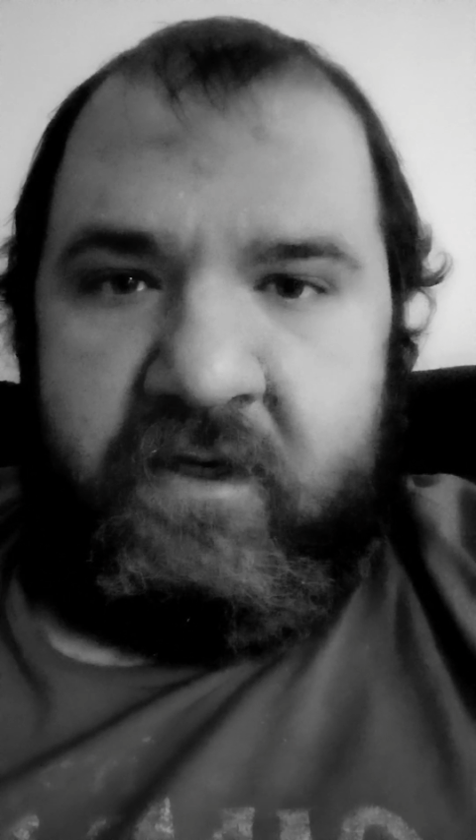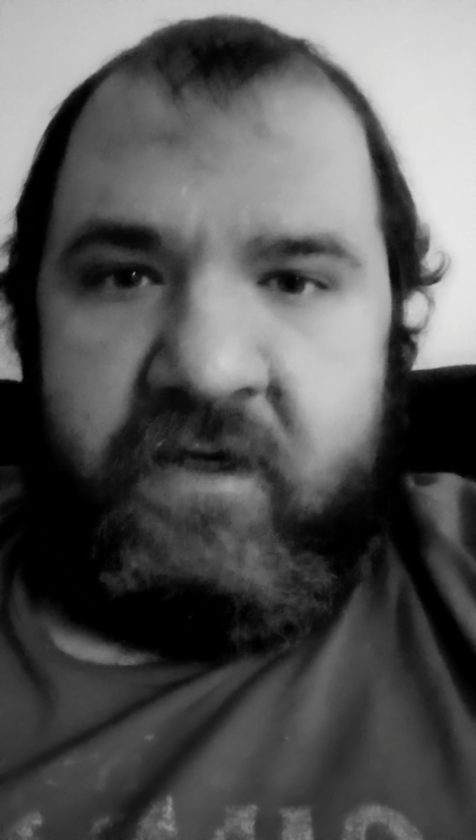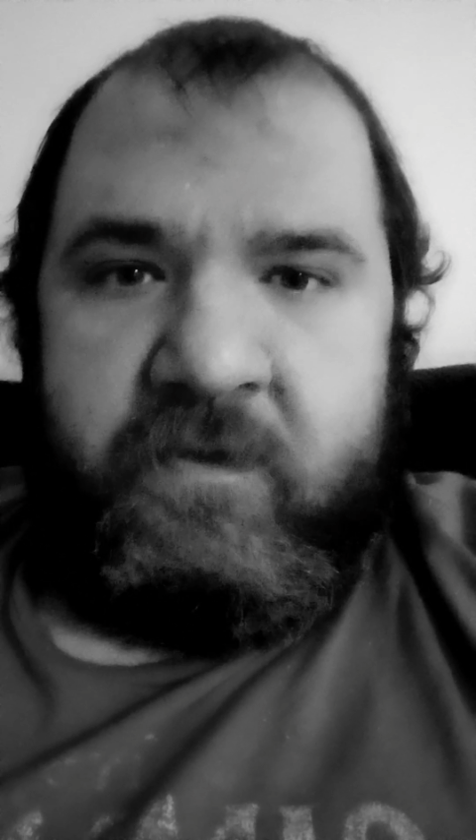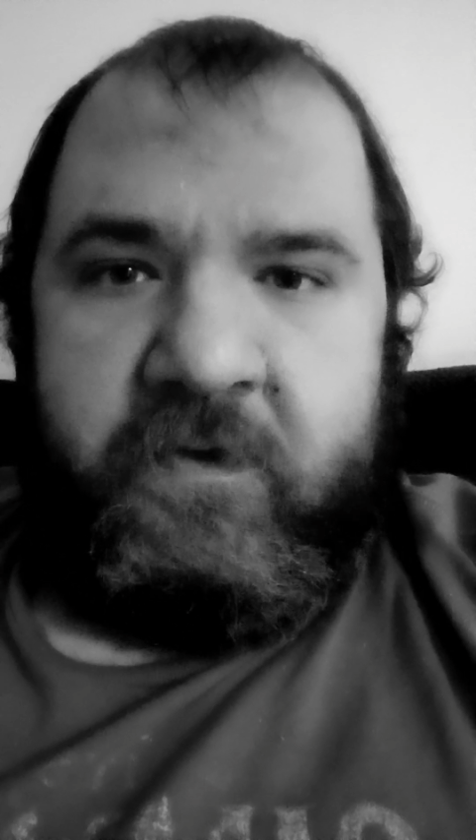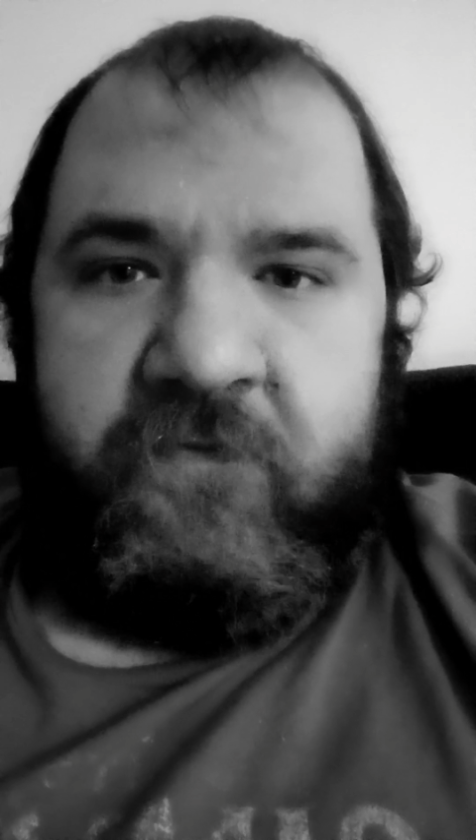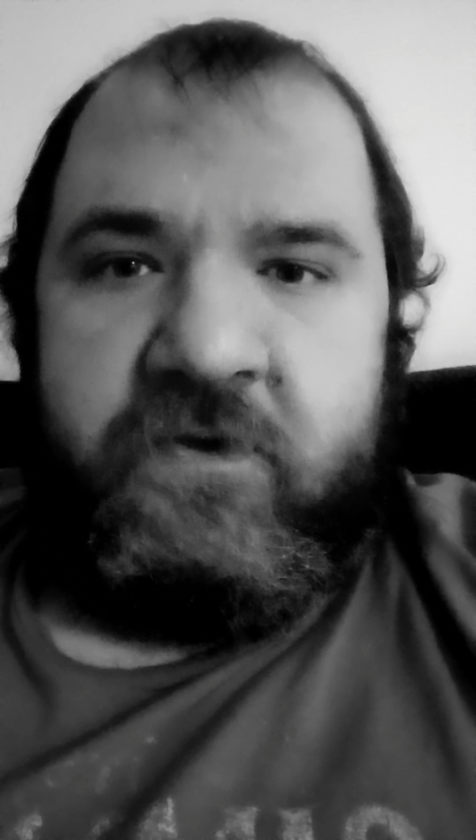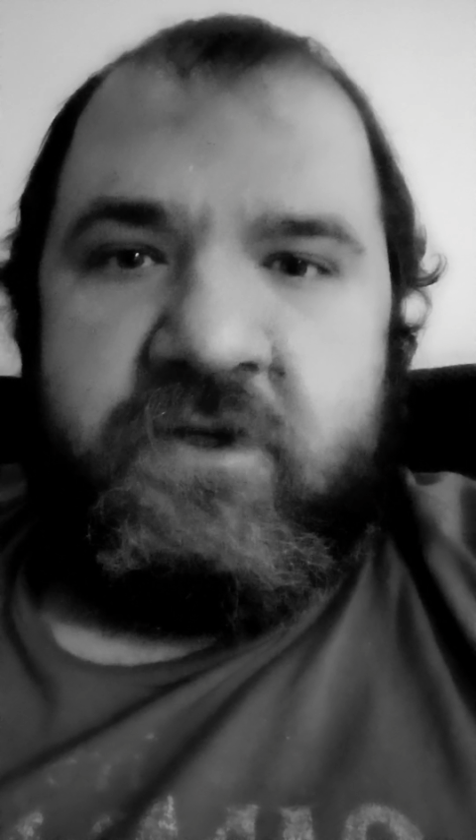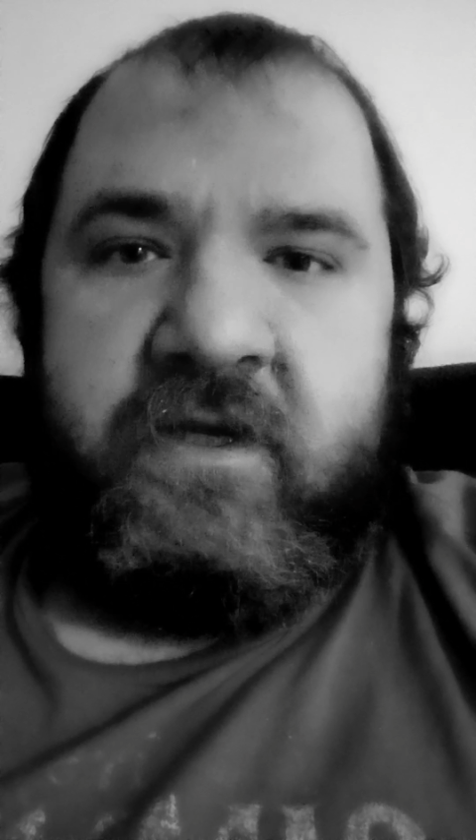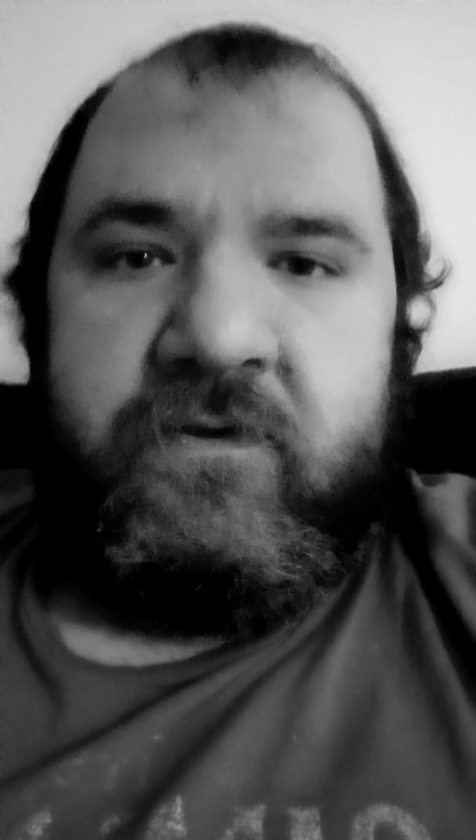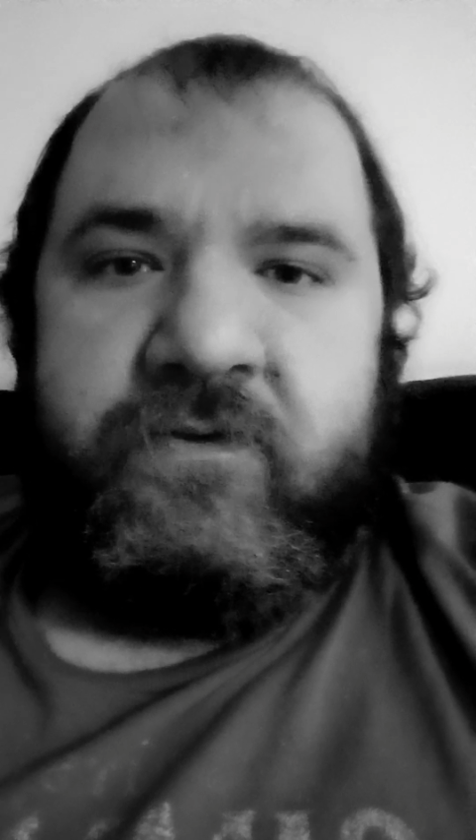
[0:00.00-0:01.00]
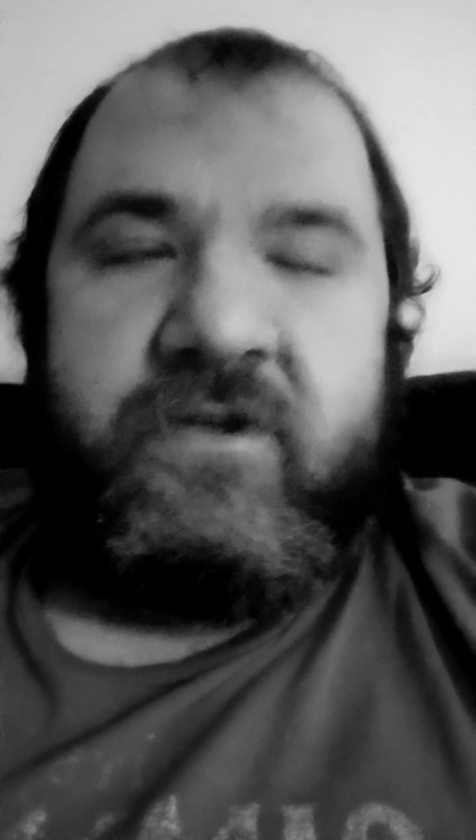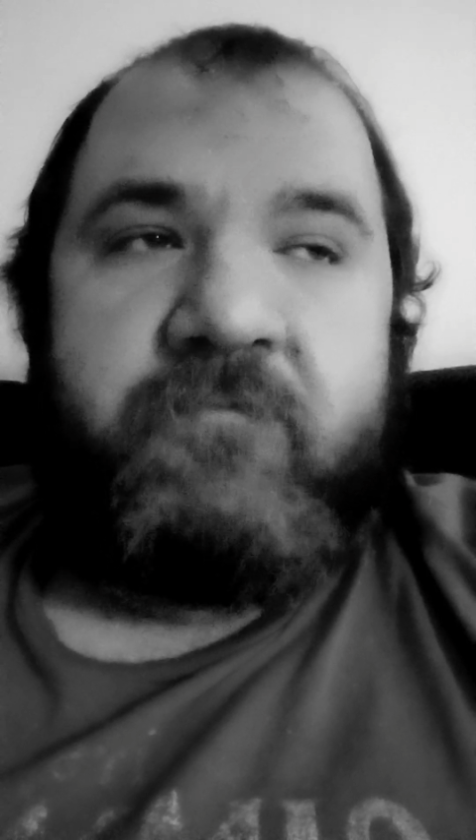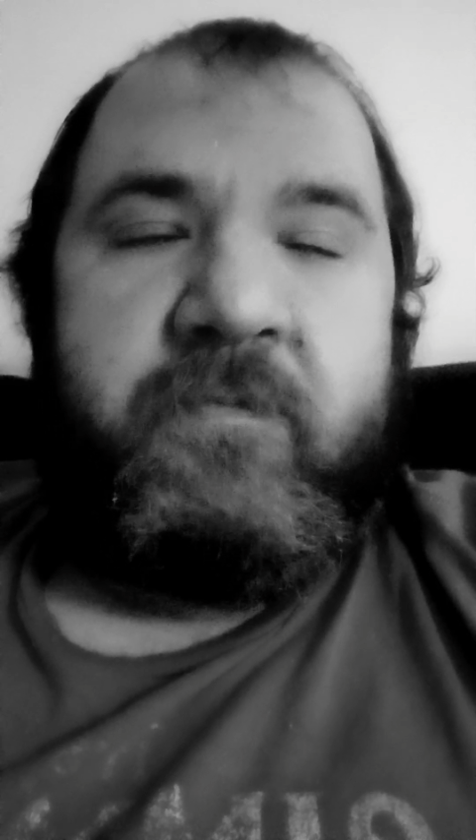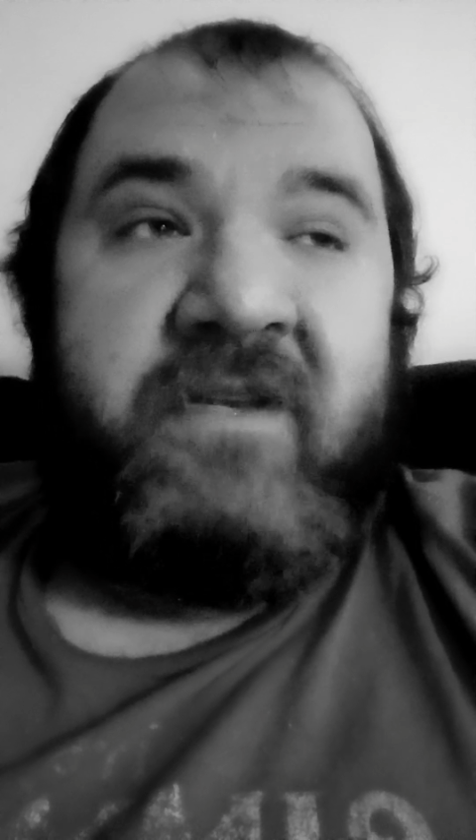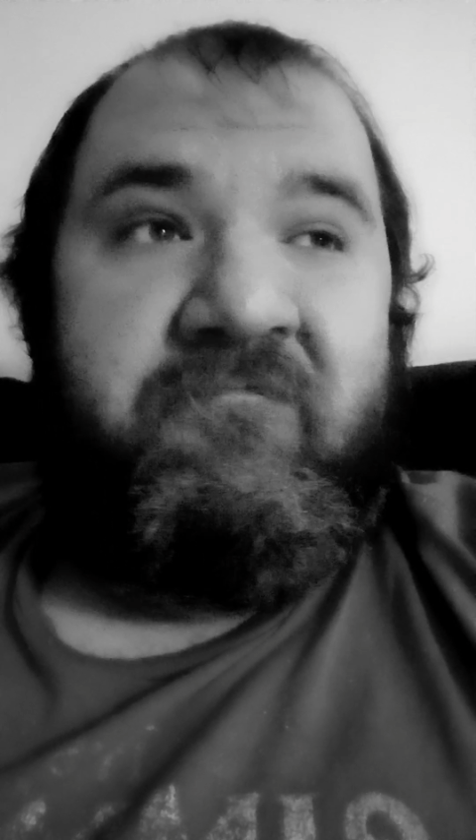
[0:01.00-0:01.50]
hospital for shingles,
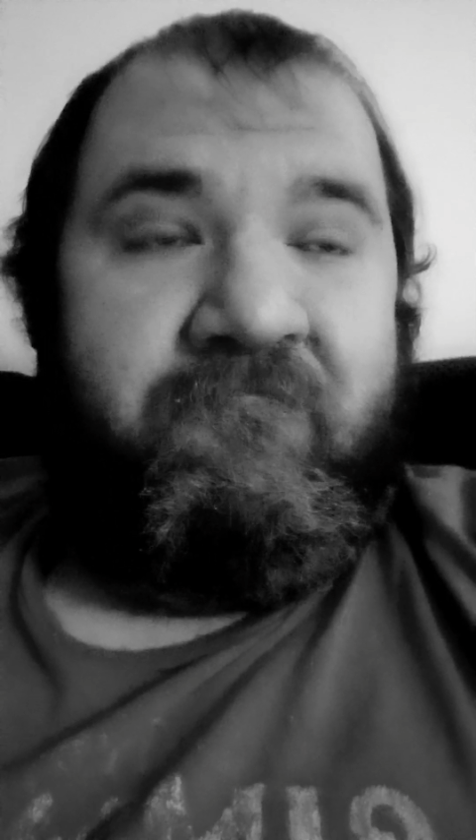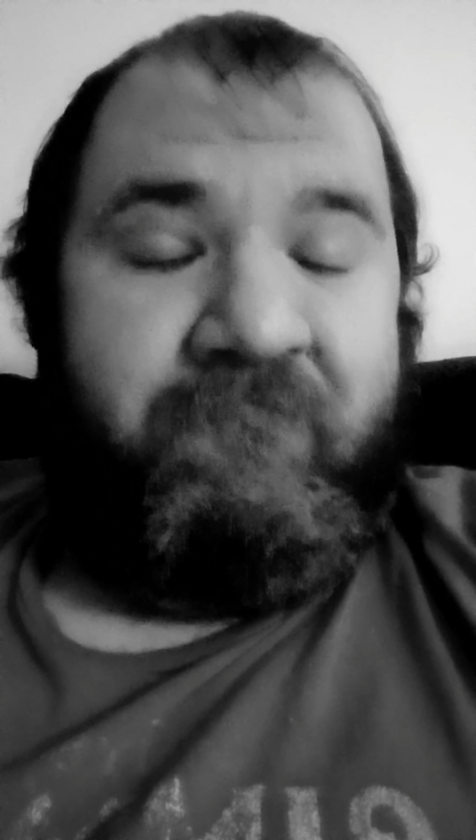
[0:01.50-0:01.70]
but